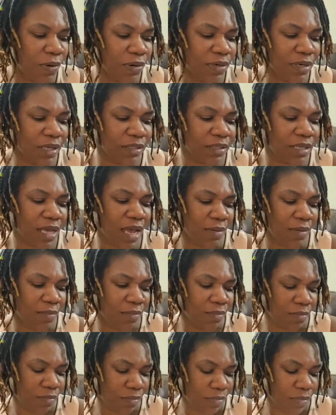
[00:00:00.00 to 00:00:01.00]
a time,
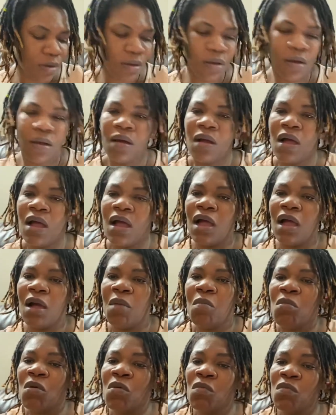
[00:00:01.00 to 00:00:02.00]

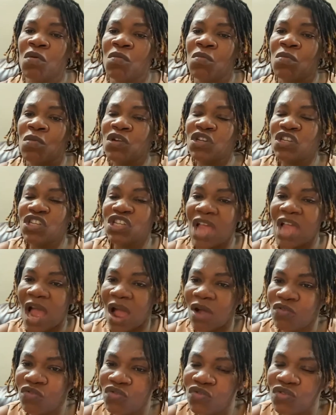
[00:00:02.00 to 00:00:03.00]
mo
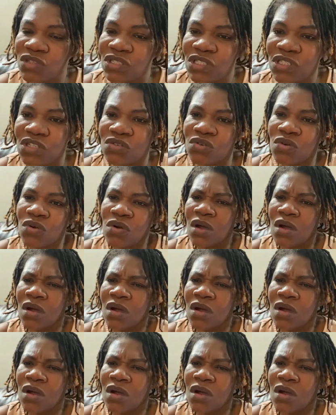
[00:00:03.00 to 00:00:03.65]
dia grunt, you know.